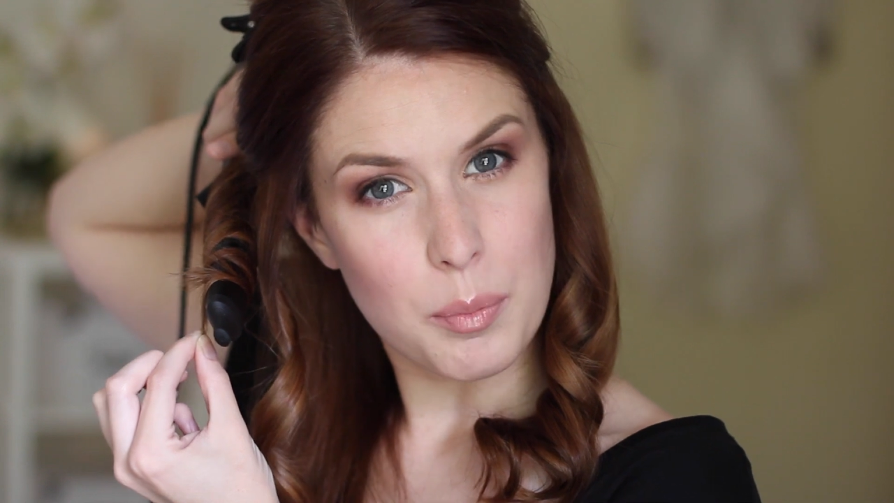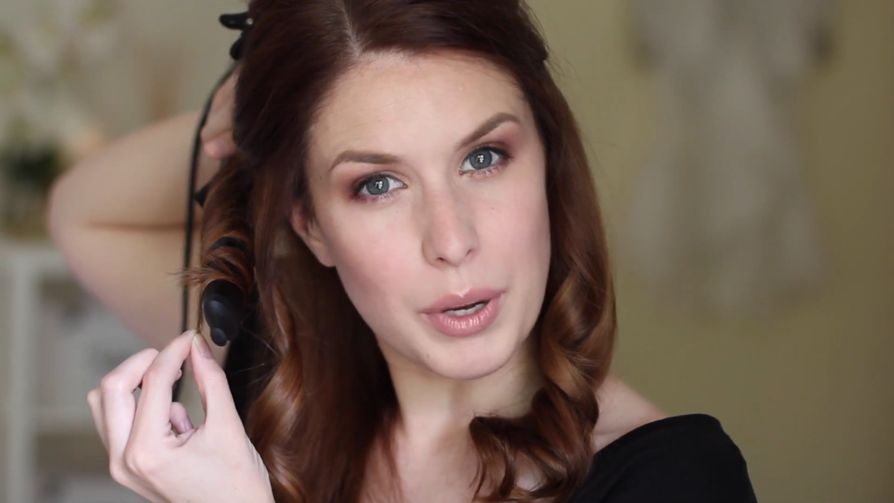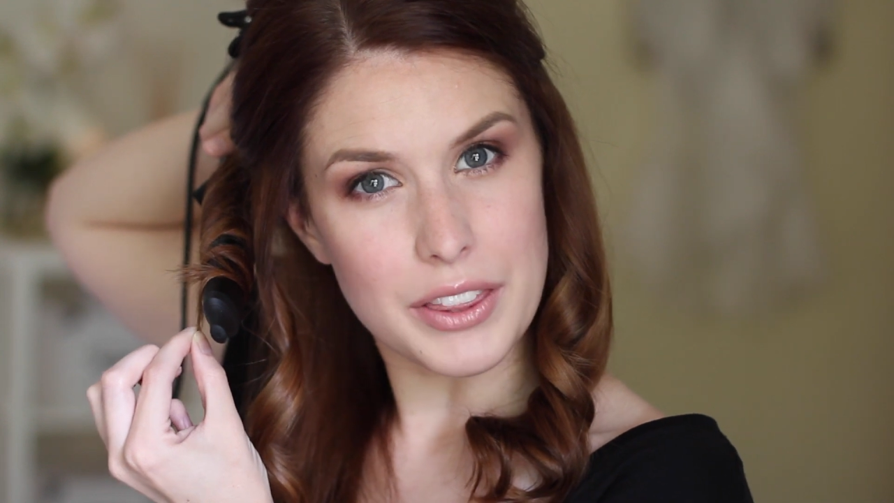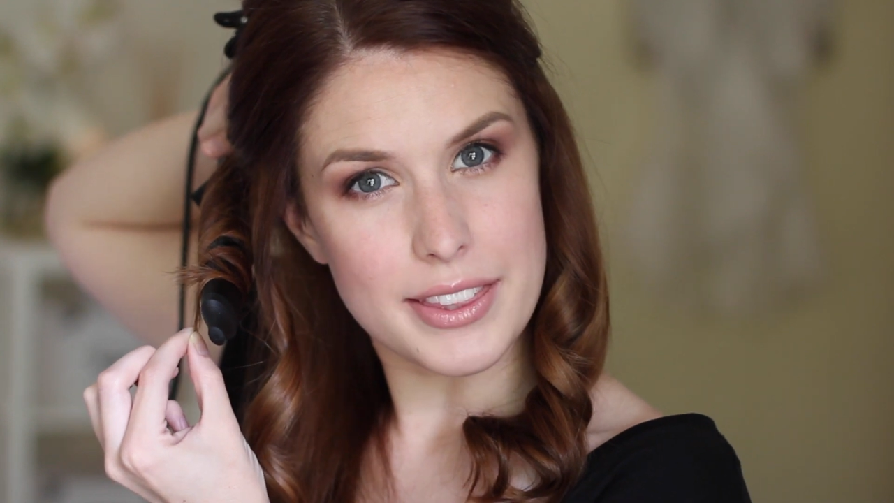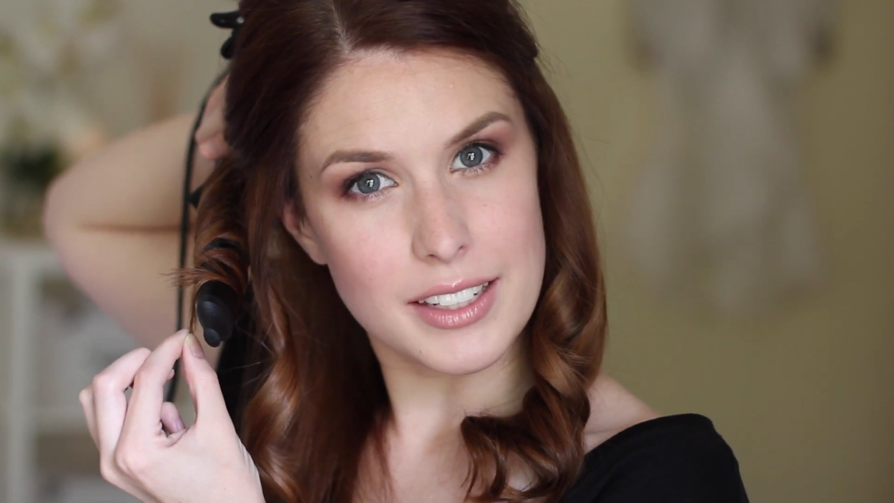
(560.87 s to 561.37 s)

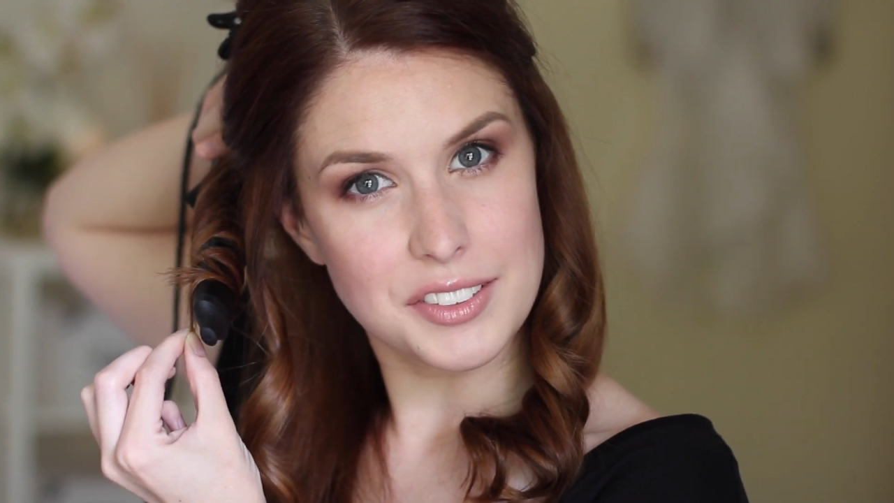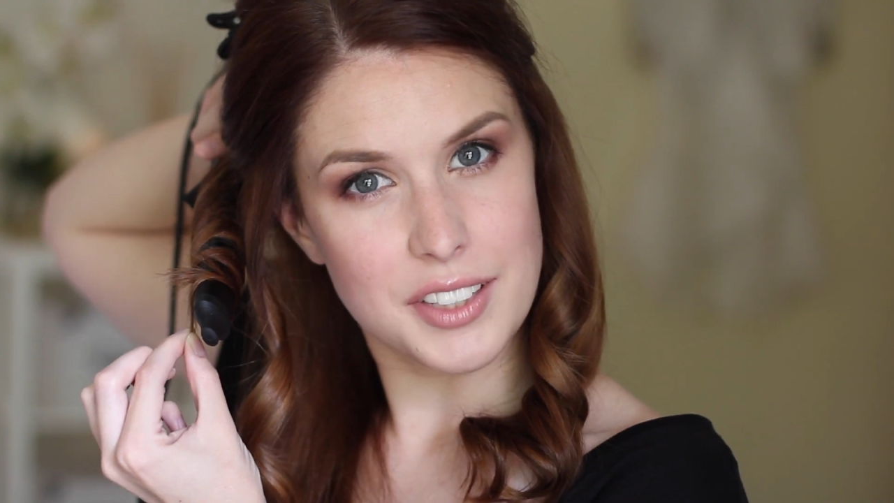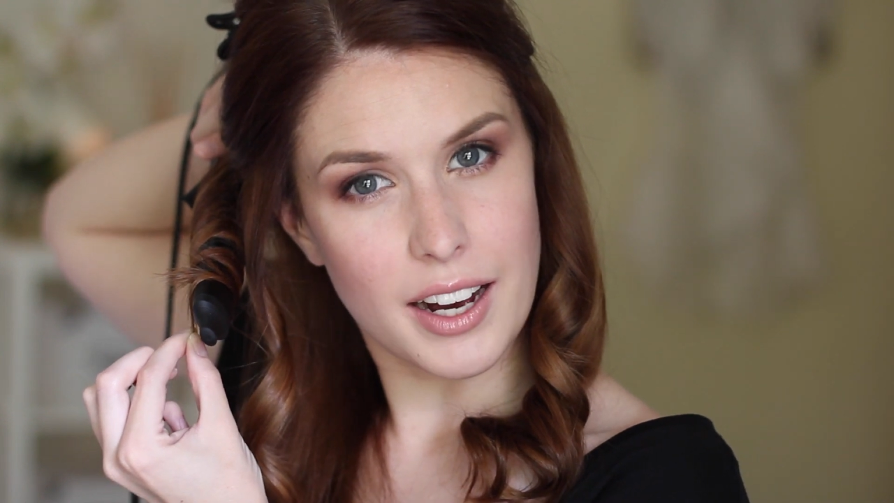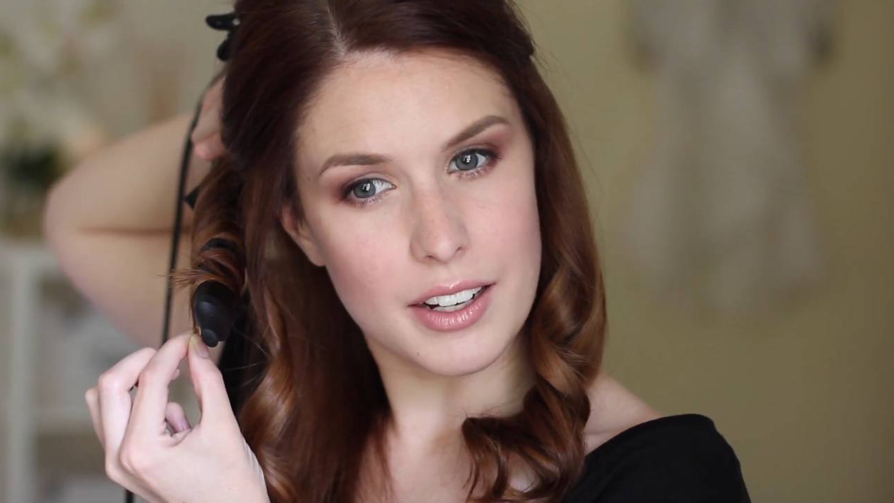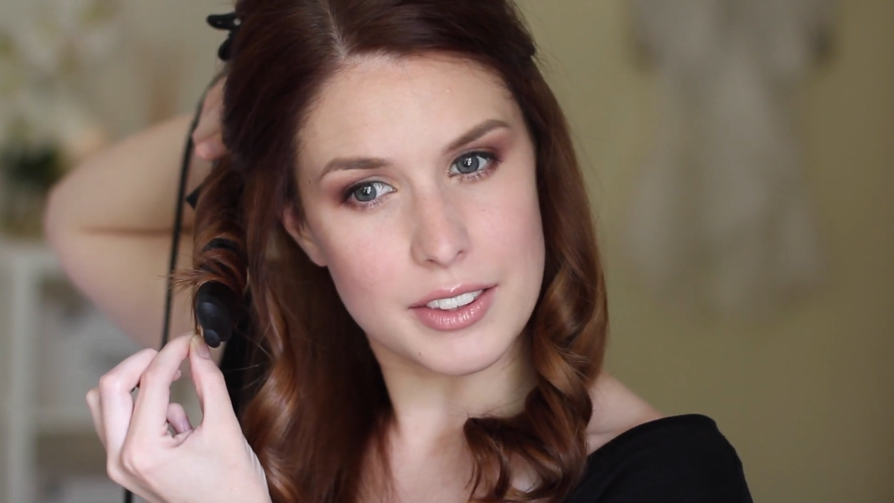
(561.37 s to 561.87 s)
But this
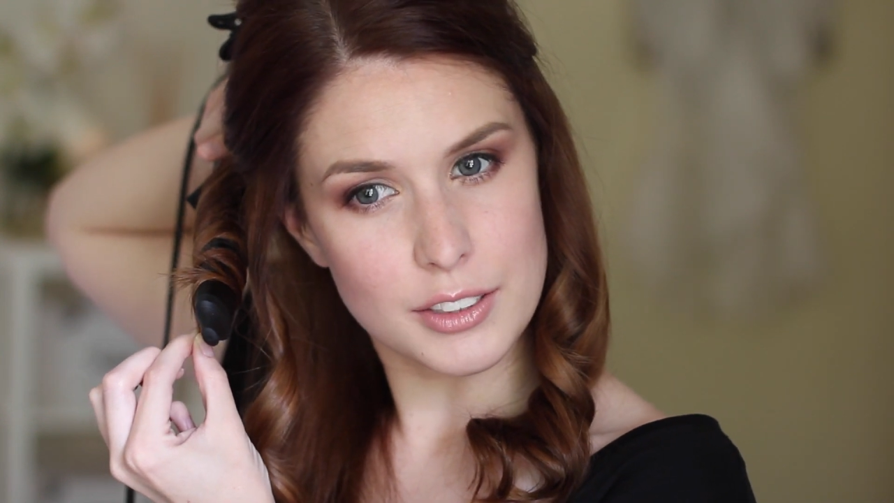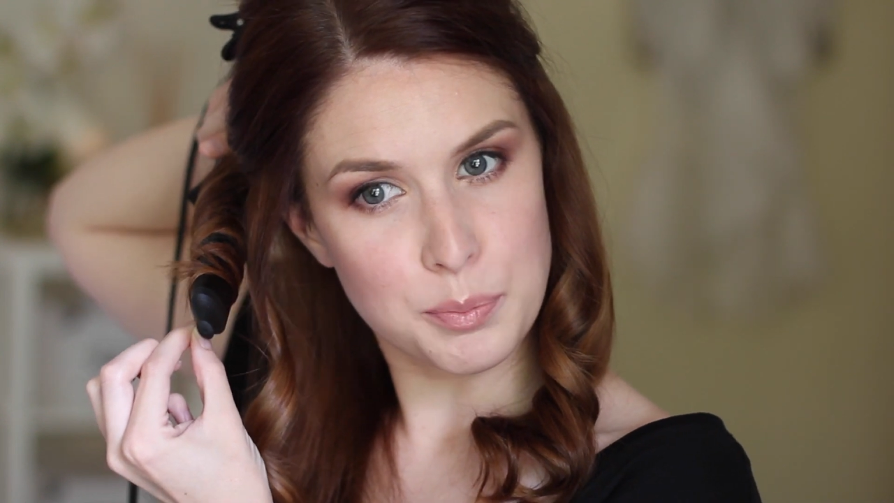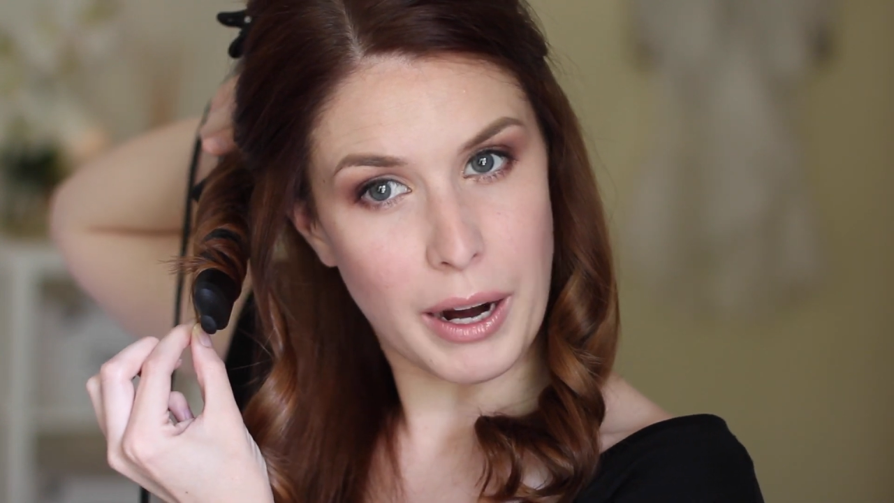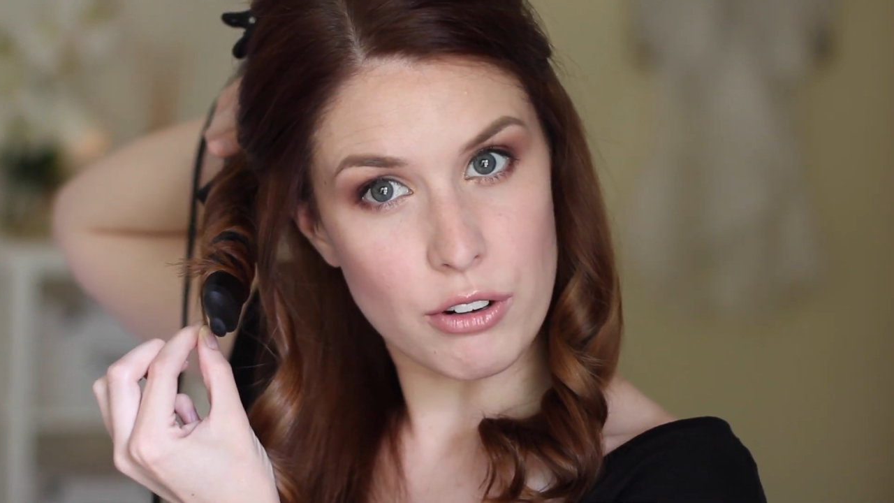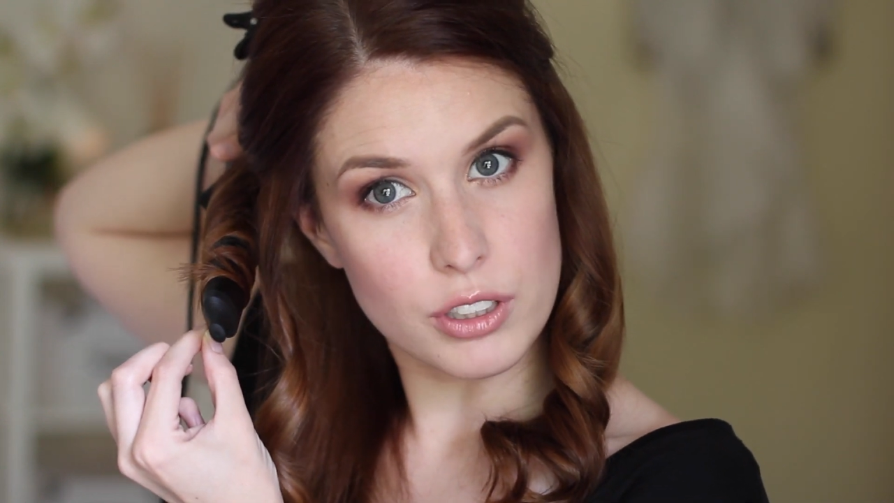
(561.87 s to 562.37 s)

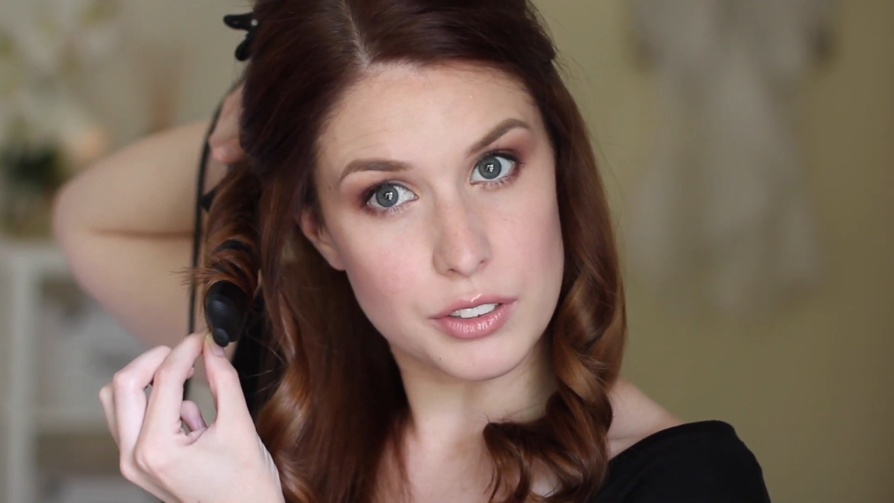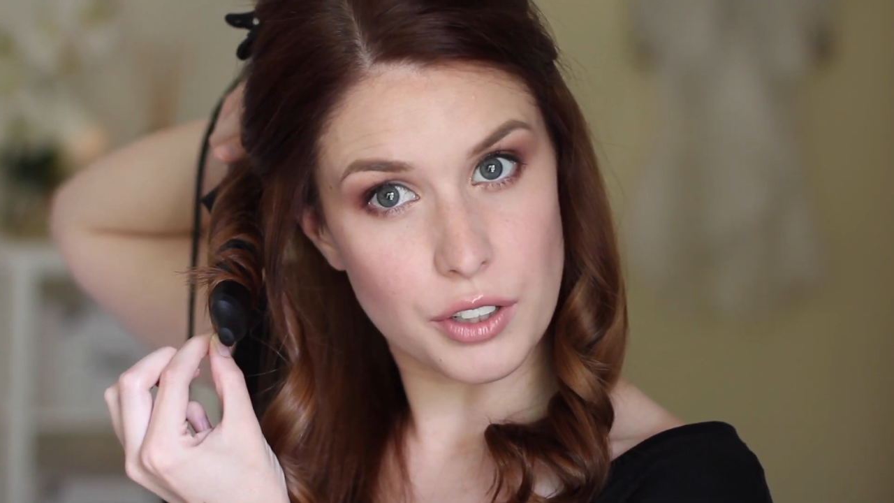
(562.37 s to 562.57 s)
barrel is